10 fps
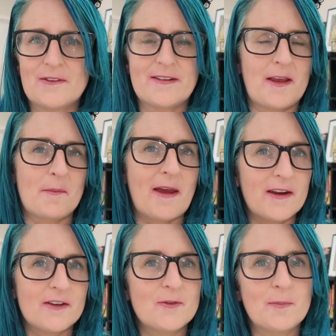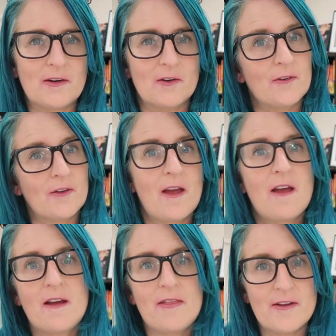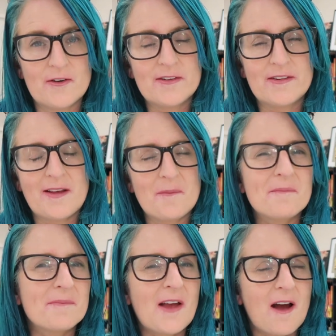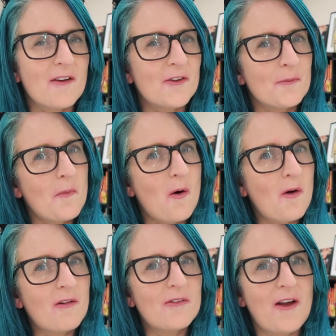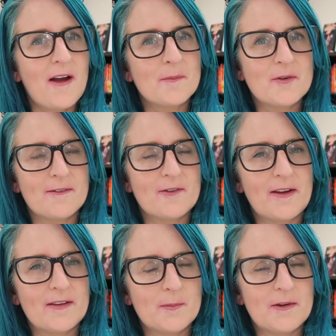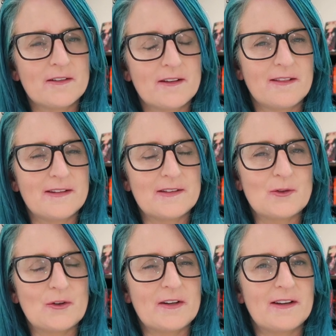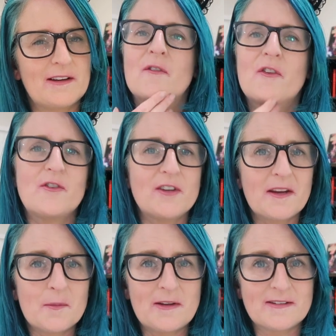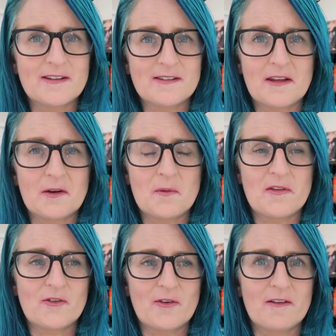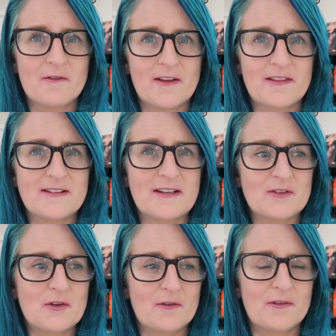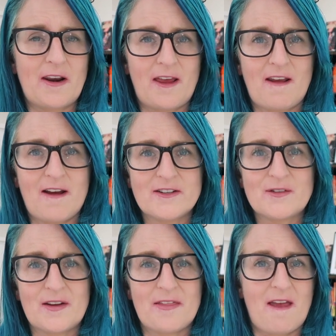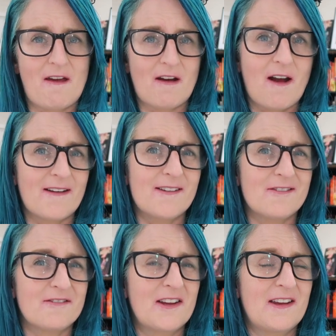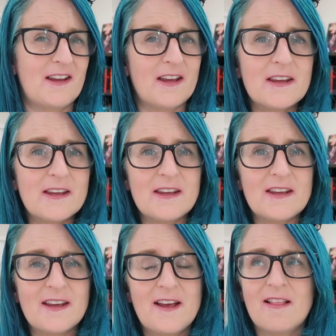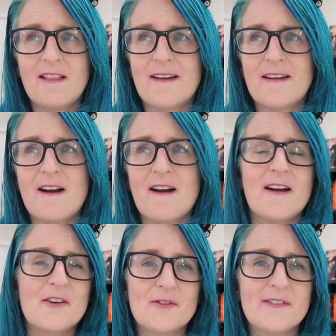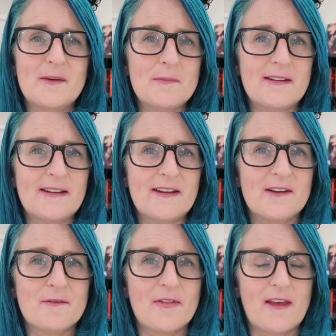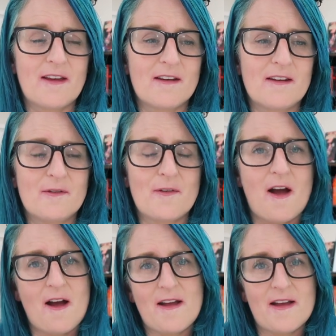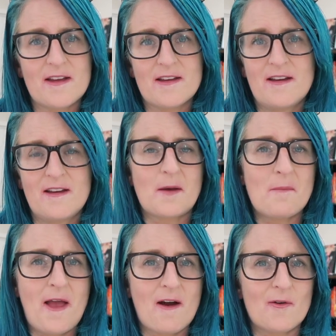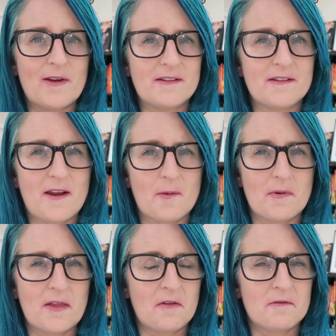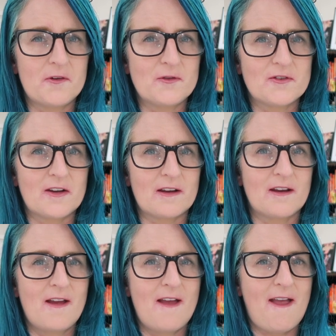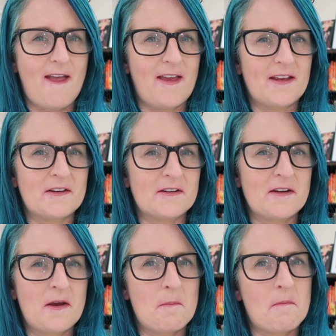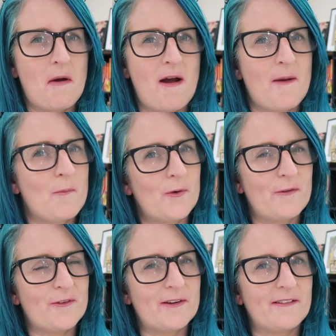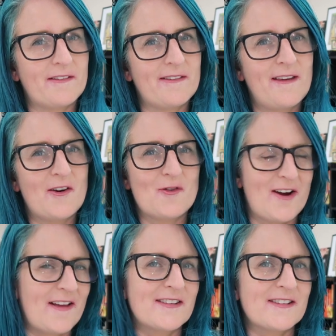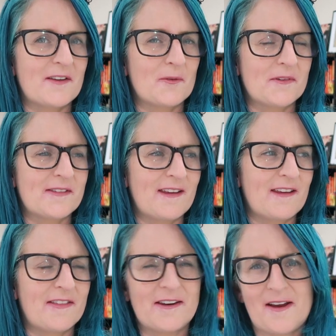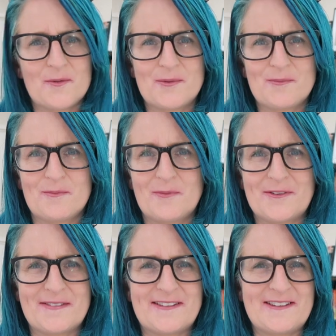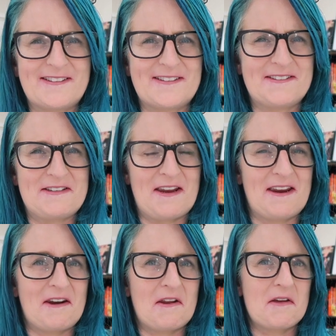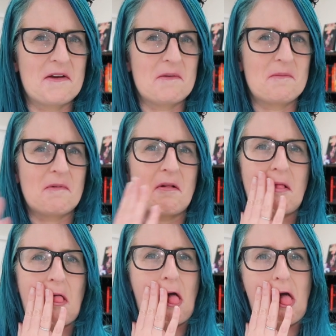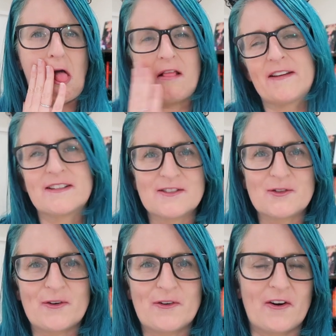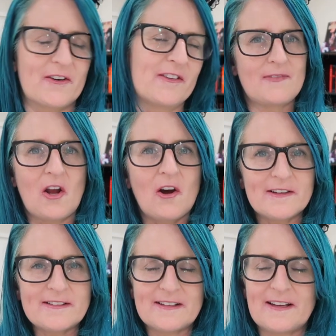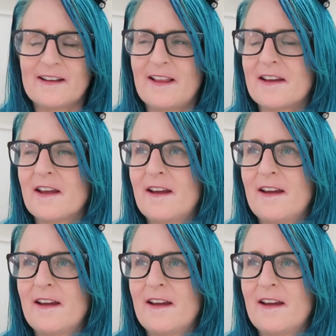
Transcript: the same age because there is some small time travel aspect in this story. So Jacob has this thing with his grandfather's ex-girlfriend and I just found that kind of icky. Like, I don't really believe that if I somehow ended up in the future and my boyfriend's grandson was there that I would want to date him. Oh, that's so gross. Honestly, like,